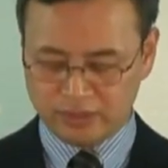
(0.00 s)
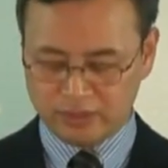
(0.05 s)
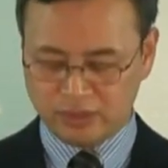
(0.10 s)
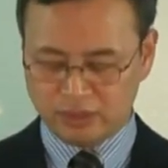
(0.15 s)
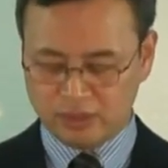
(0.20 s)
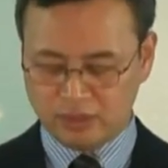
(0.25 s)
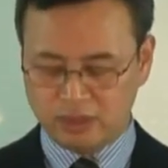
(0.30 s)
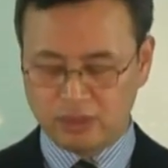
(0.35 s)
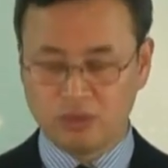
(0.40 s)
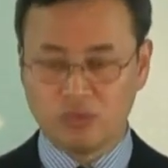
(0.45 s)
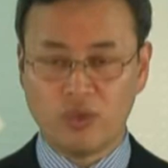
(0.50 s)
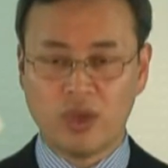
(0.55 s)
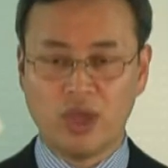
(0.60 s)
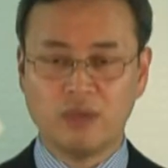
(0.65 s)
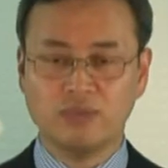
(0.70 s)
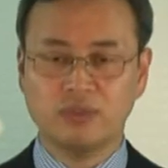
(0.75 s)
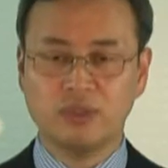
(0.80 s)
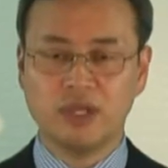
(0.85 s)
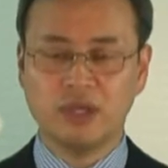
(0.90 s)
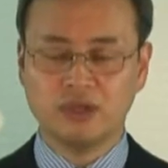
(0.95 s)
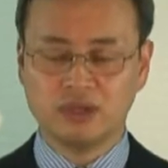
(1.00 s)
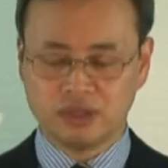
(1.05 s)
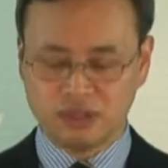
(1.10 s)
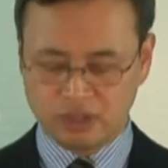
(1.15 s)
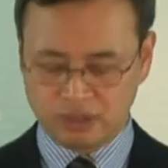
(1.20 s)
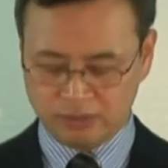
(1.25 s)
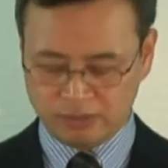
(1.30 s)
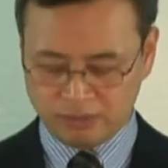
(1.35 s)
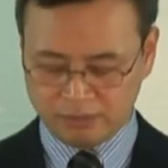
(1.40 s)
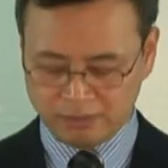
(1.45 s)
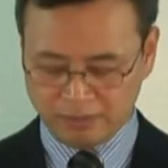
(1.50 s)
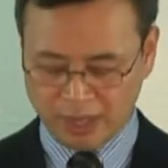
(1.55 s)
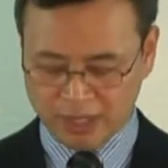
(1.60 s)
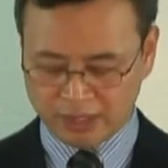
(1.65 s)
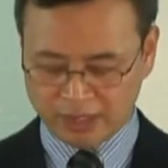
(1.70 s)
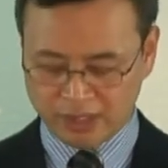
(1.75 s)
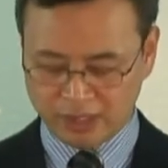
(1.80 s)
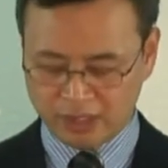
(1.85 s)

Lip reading: these words: